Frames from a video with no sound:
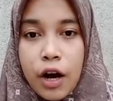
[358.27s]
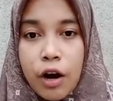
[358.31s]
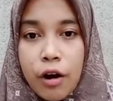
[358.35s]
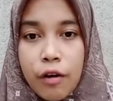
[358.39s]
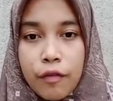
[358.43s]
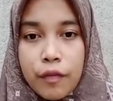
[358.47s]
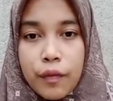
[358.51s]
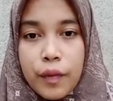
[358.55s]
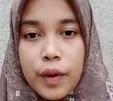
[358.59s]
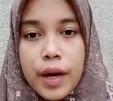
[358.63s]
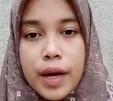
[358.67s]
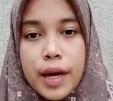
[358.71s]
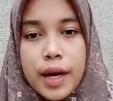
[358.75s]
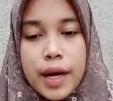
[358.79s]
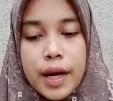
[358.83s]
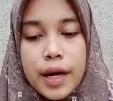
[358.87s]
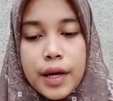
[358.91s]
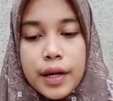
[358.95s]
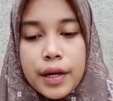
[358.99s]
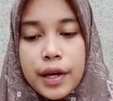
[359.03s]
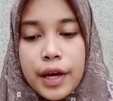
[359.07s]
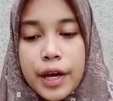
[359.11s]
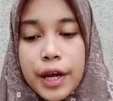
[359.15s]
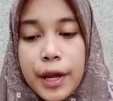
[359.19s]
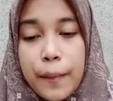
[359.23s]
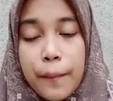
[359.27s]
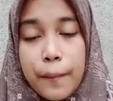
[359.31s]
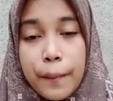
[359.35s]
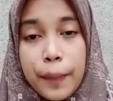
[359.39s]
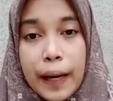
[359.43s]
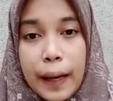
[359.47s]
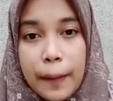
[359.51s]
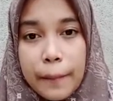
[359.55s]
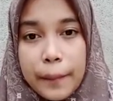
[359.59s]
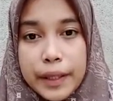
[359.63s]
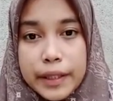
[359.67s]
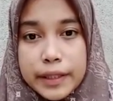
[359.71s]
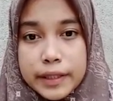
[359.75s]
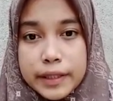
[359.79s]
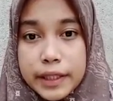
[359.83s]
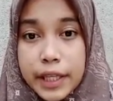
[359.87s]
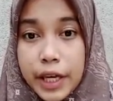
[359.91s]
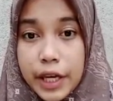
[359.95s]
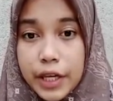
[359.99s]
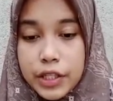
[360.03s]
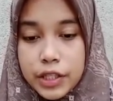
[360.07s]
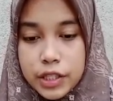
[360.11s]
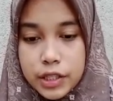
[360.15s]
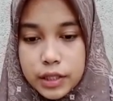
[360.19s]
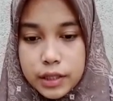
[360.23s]
of the
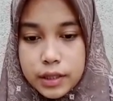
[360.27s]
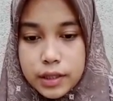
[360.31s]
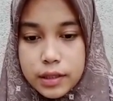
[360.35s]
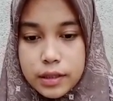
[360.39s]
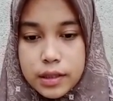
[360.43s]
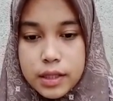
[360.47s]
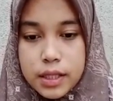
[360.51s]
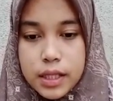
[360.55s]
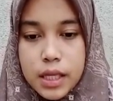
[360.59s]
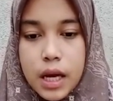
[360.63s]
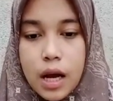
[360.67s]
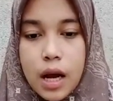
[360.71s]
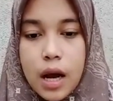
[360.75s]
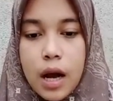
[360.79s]
implementations